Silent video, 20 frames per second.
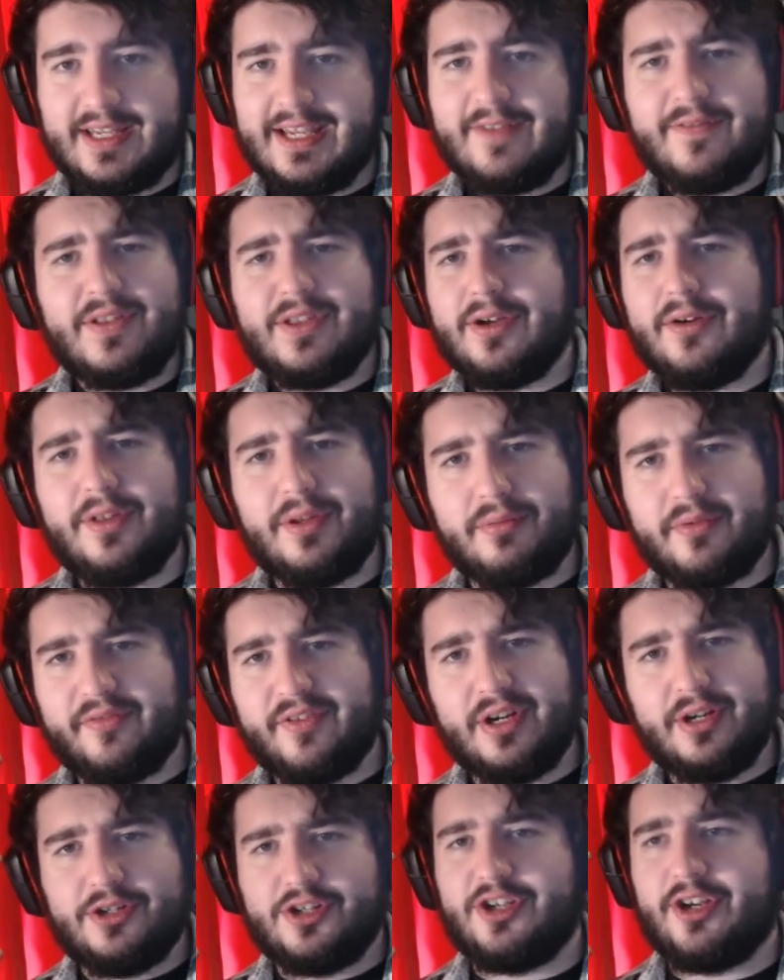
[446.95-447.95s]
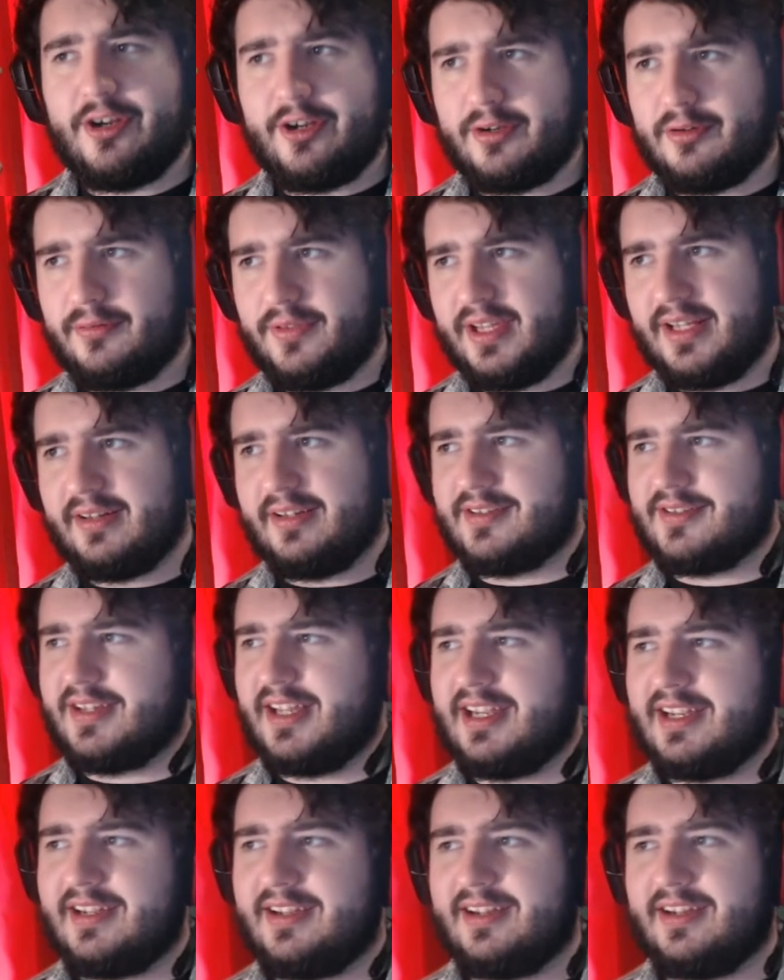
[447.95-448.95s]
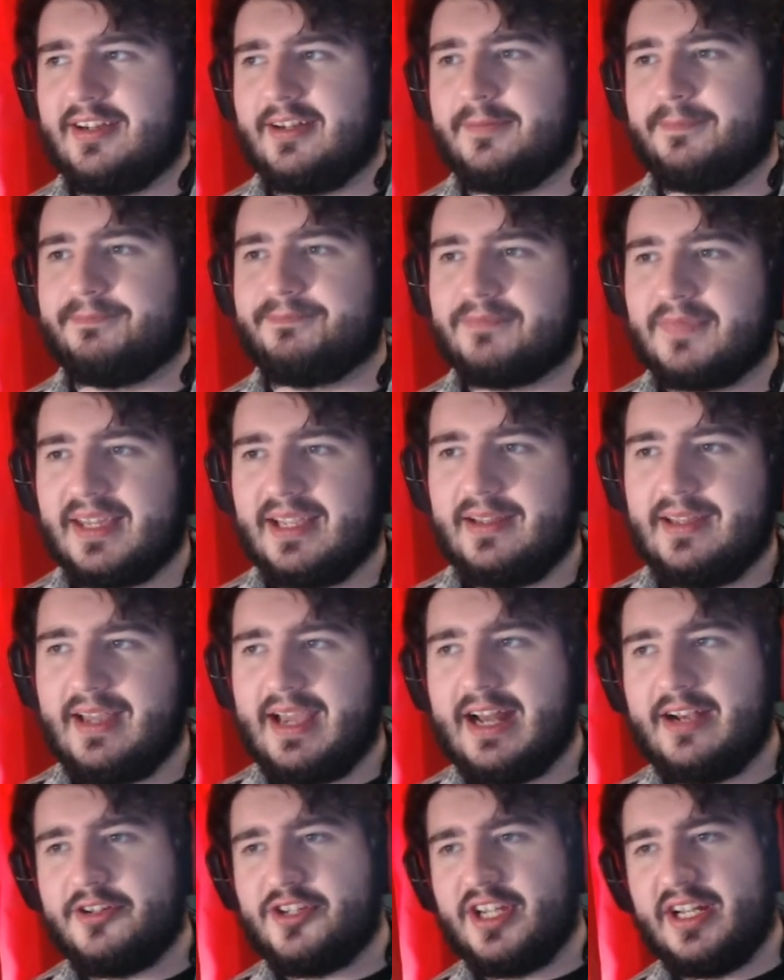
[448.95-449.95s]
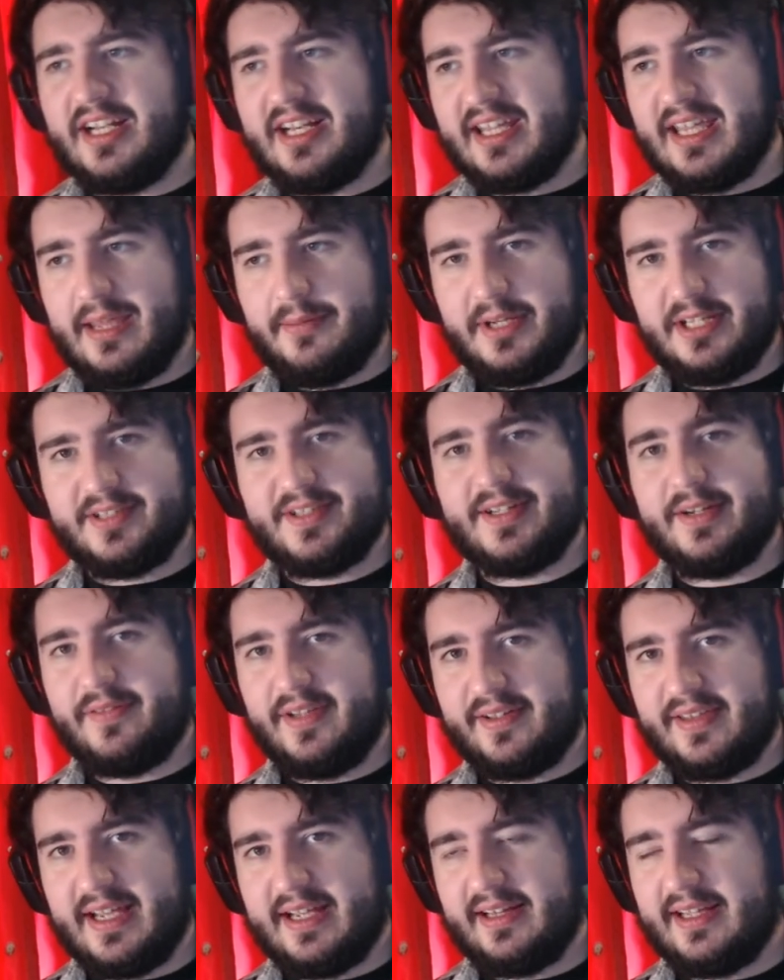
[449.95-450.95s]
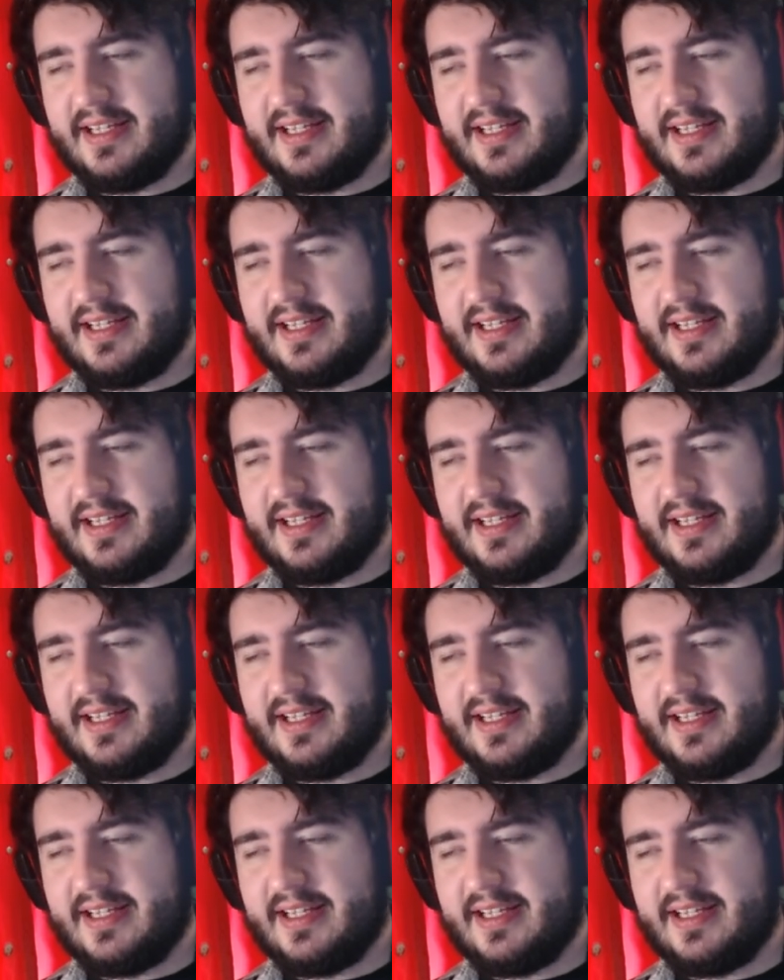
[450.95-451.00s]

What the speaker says: even though they were very generic things like how did you get into gaming and stuff like that.